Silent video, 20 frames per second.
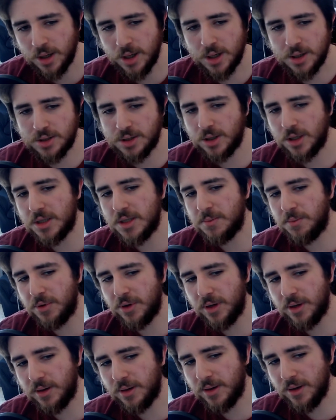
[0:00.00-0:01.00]
So that's
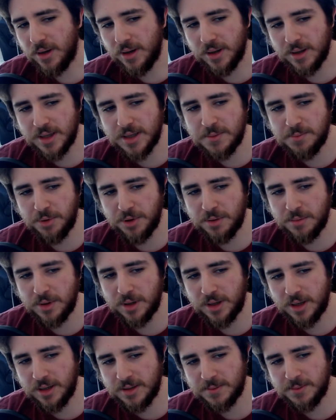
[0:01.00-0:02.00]
pretty
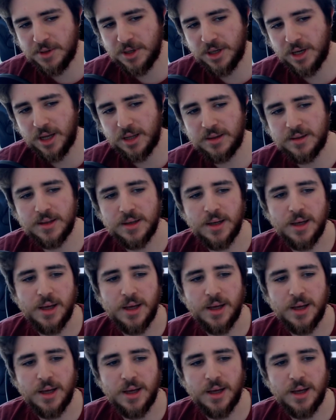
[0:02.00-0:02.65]
neat.